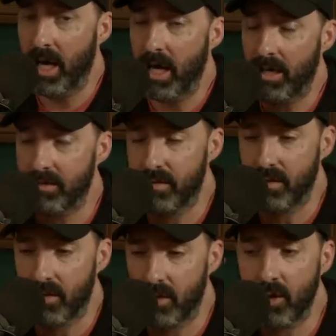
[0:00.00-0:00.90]
I
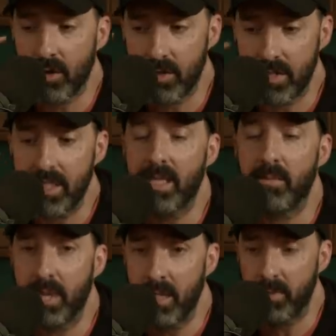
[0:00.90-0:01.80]
heard
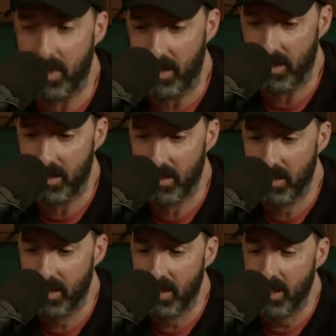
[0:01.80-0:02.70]
TPP
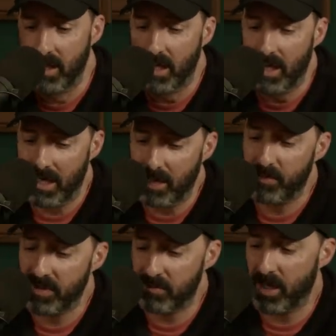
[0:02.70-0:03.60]
and I
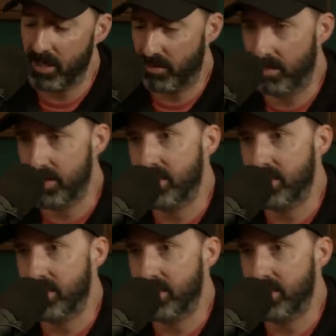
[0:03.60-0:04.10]
put the monogram as